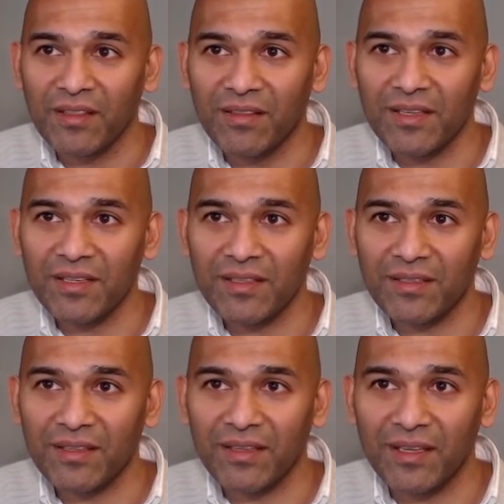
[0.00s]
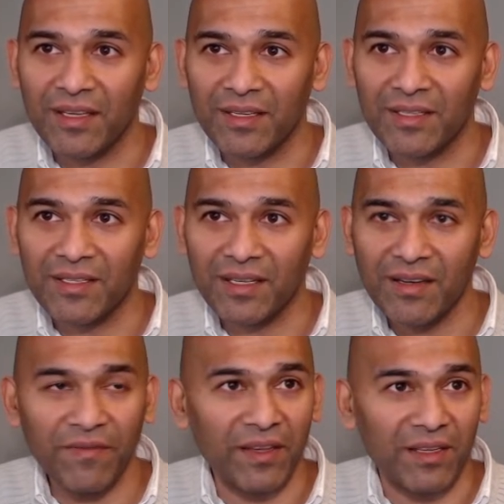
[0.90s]
This is
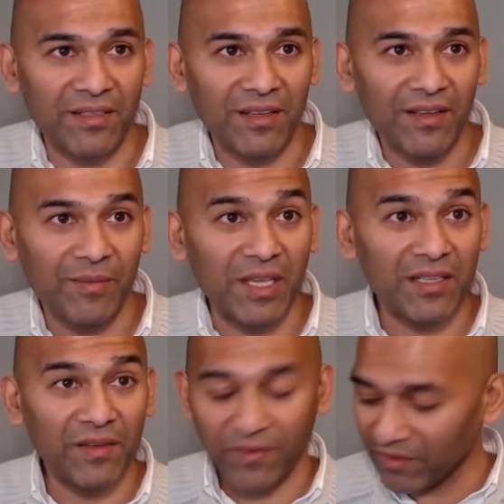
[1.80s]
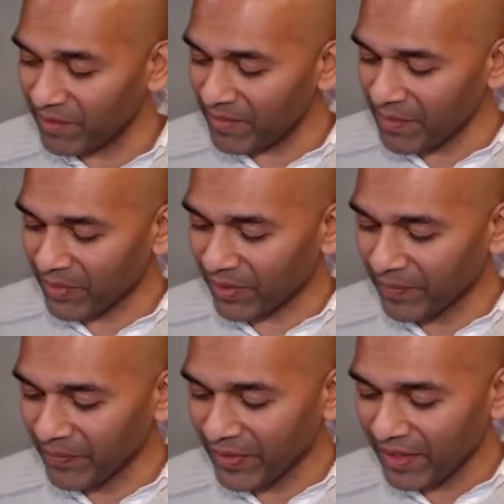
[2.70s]
significant because if you remember,
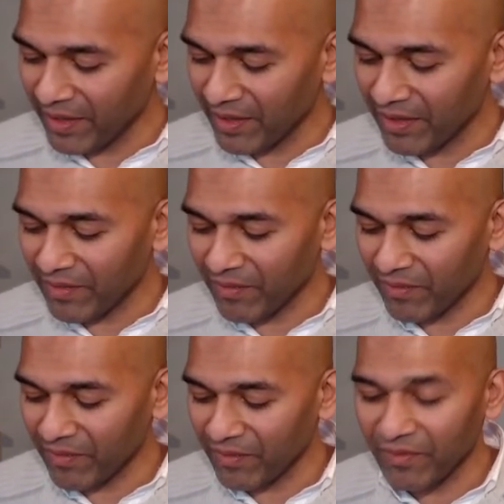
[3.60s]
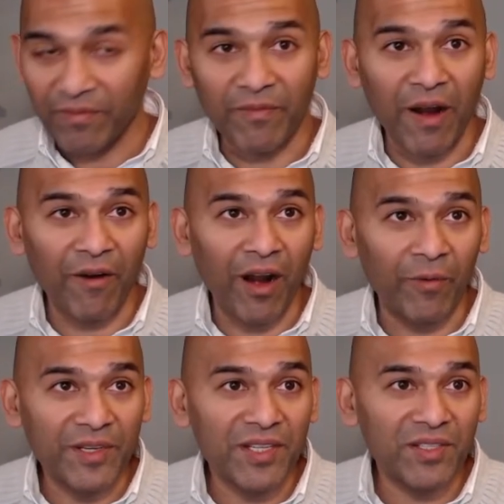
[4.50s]
our
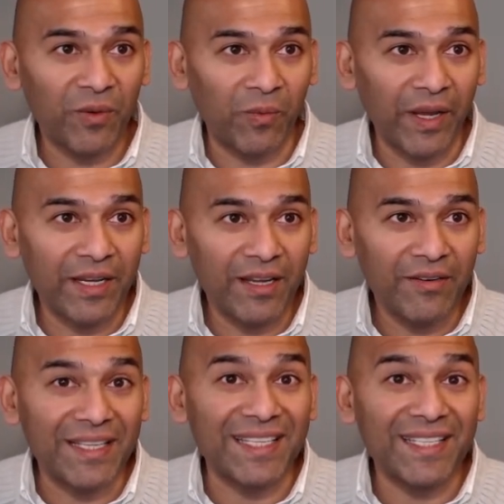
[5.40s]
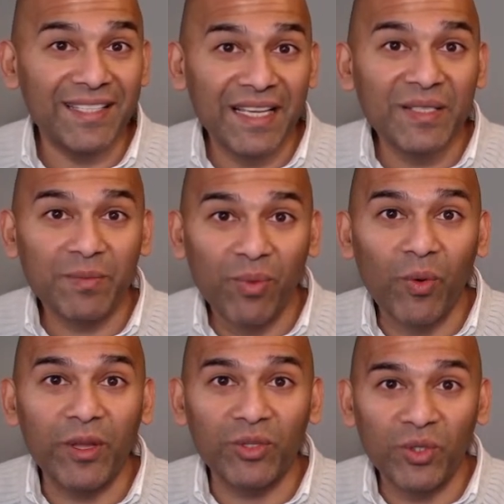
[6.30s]
resistor 1 here is
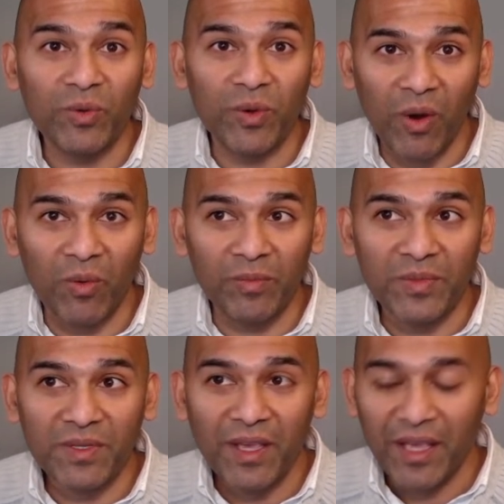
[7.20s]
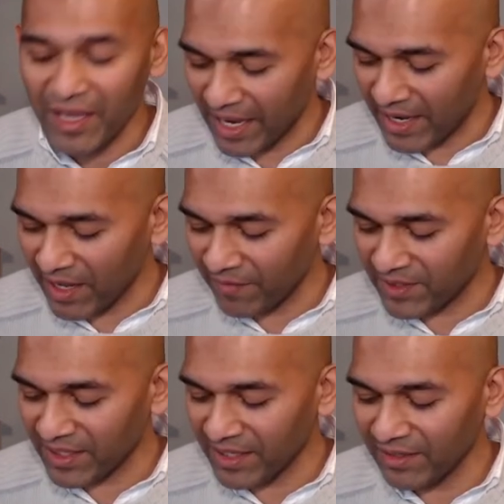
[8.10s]
6.2 ohms. And if
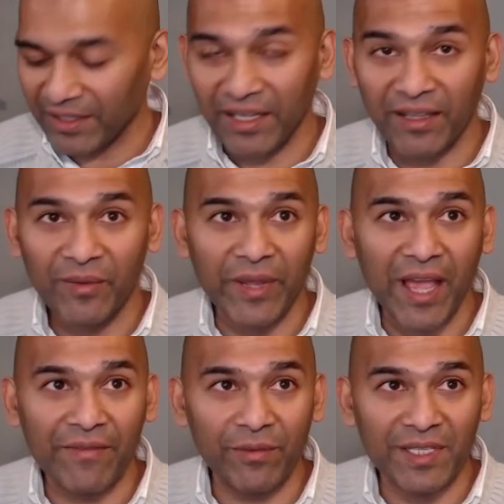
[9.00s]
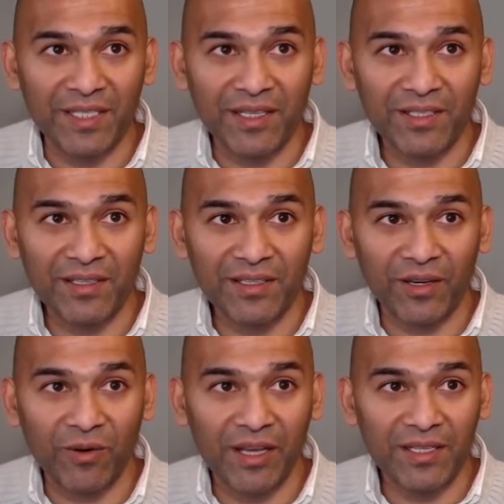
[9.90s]
suddenly we have a resistance
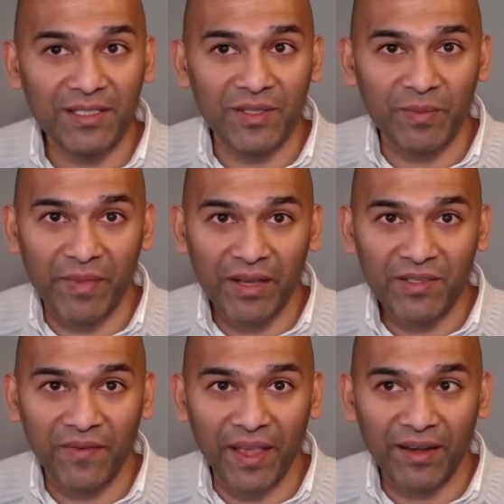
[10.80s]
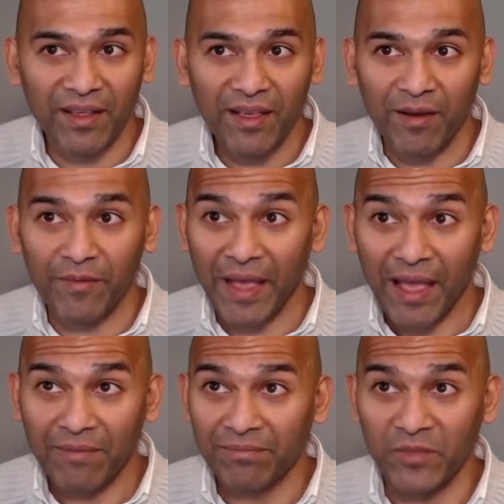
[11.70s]
across this MOSFET of,
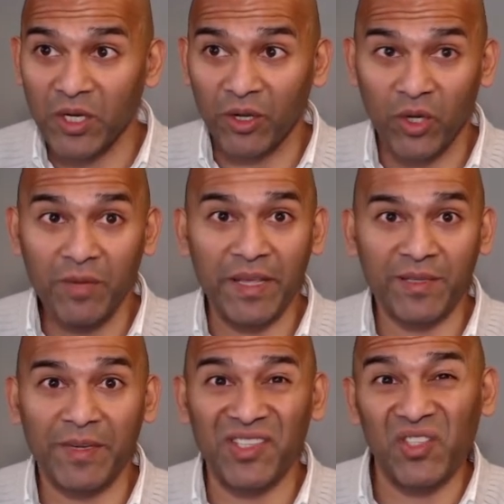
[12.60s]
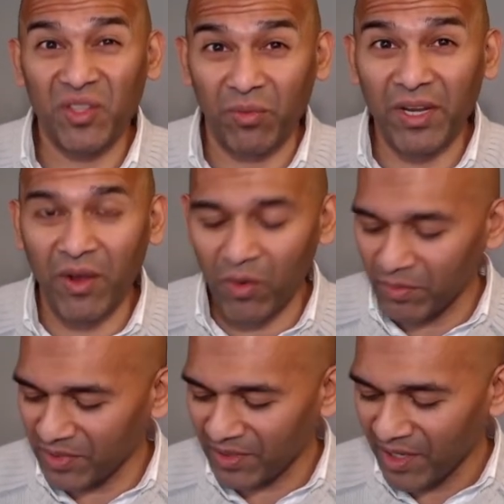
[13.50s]
it could be as much as 3
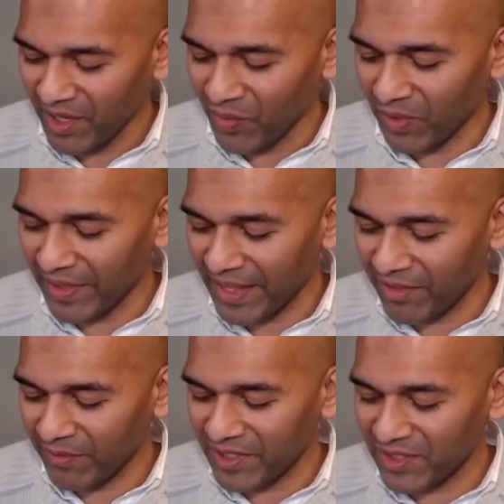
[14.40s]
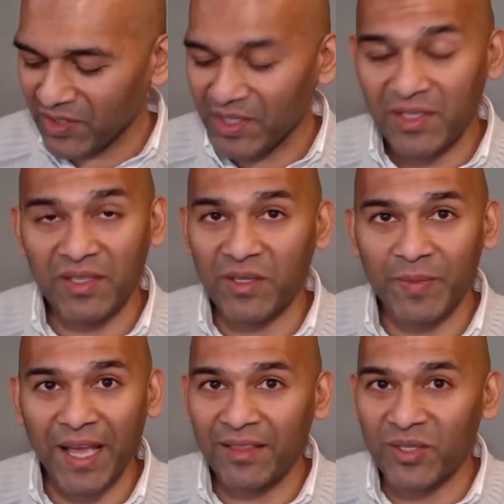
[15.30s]
ohms, well, now the resistance in this
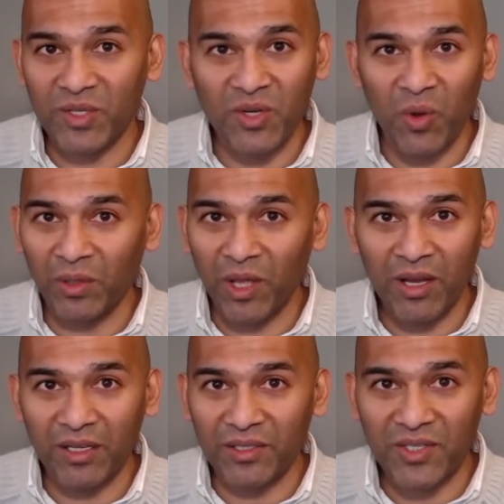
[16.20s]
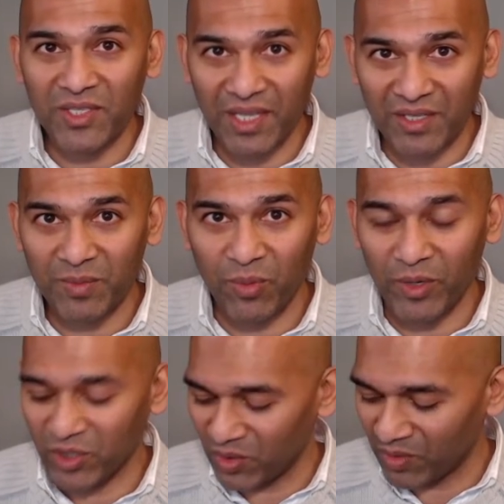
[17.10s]
path is no longer
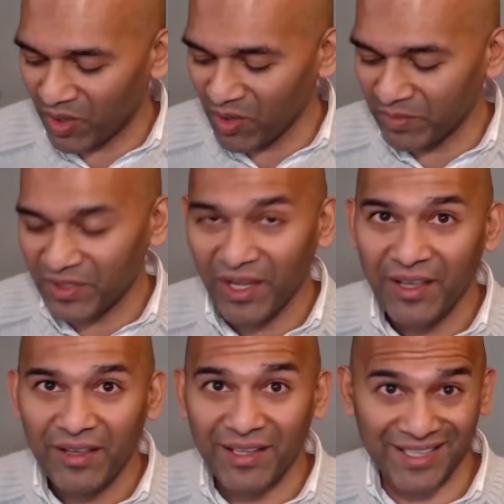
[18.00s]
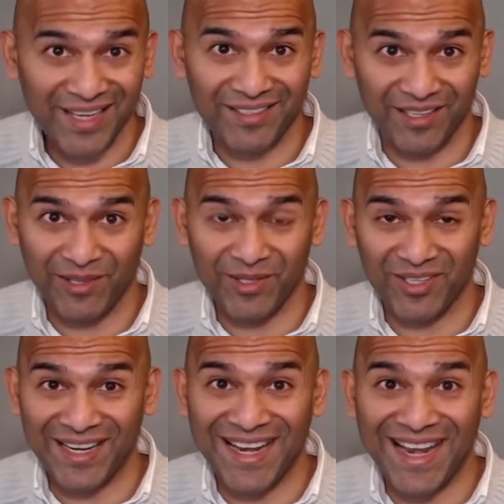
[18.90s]
6.2 ohms. It's actually closer
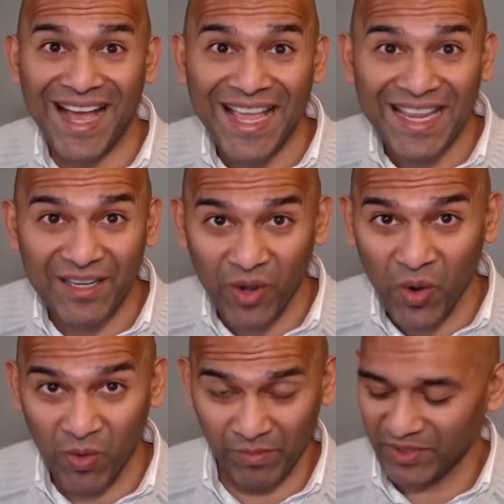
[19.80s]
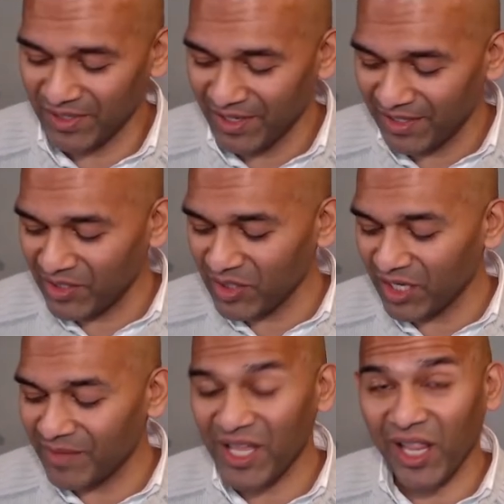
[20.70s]
to 9 ohms. This is going
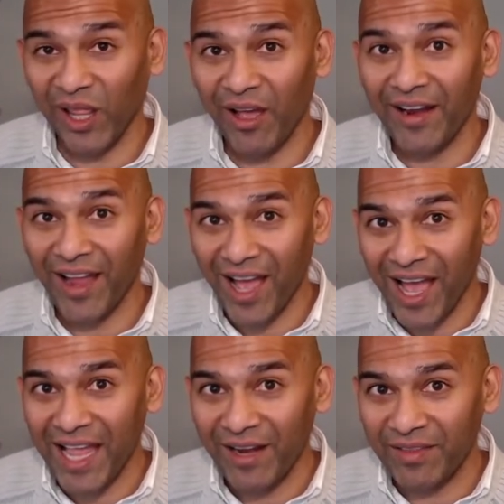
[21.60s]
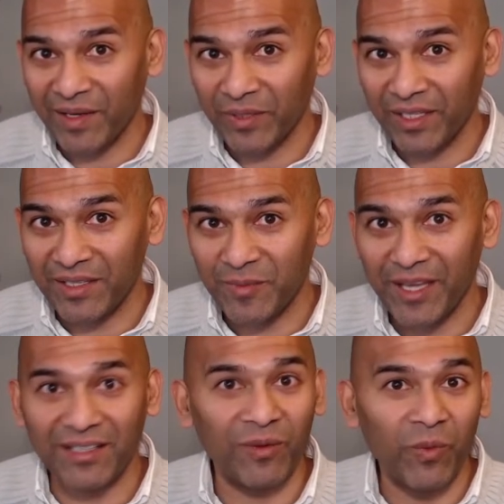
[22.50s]
to be a lot higher than we
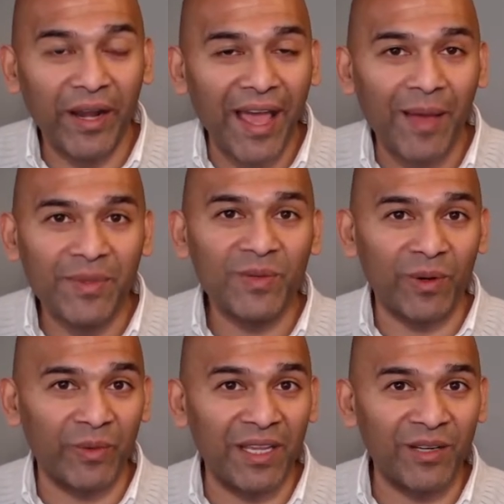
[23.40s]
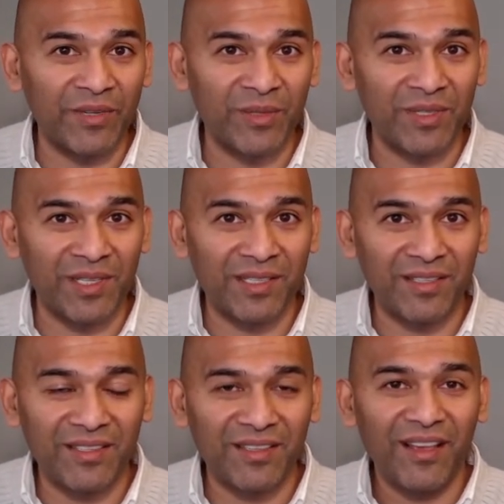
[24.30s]
expect. And what happens when we increase
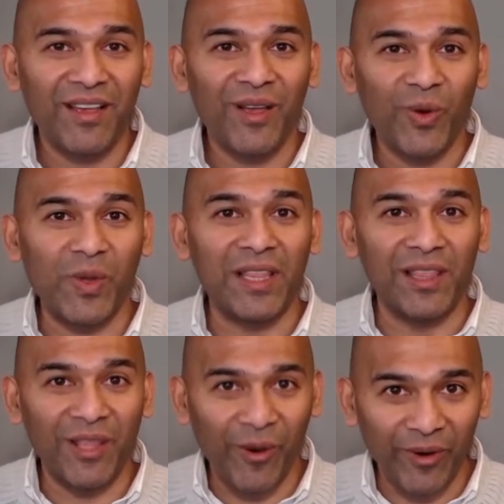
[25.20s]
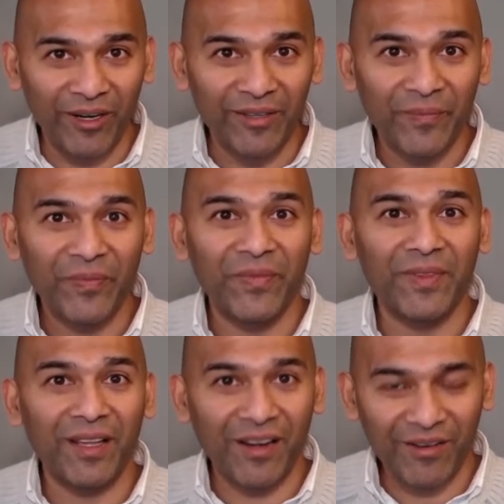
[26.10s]
resistance? We lower
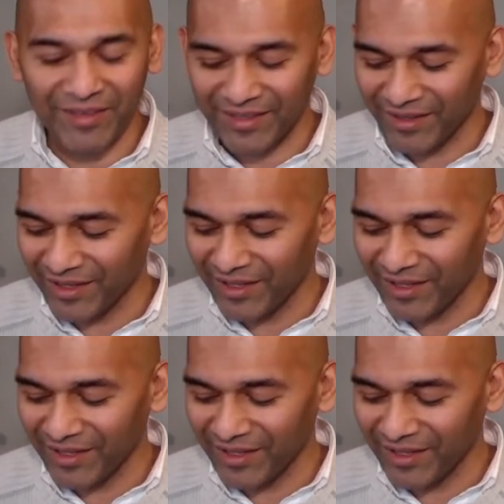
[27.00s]
the current.